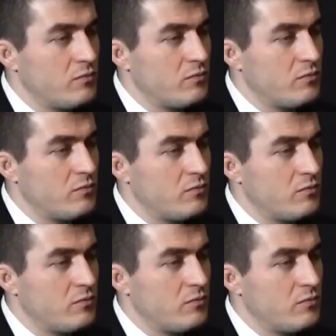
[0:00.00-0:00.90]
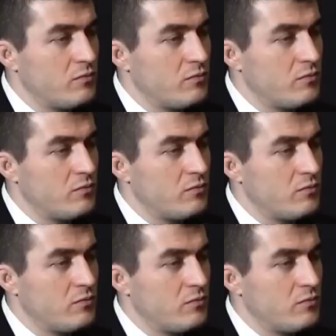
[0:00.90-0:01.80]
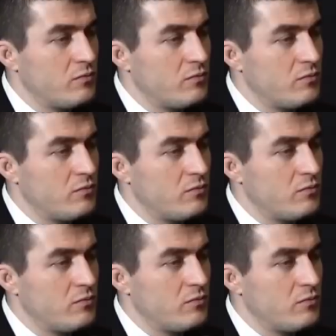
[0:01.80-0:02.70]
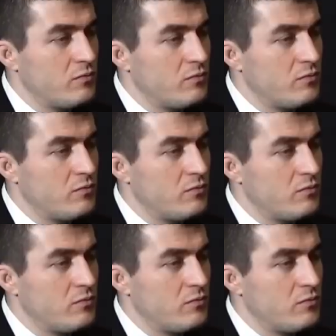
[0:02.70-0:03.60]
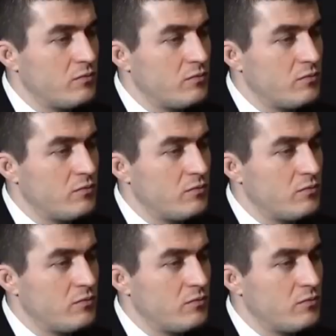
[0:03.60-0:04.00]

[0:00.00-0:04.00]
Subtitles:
No words are spoken by the person on screen.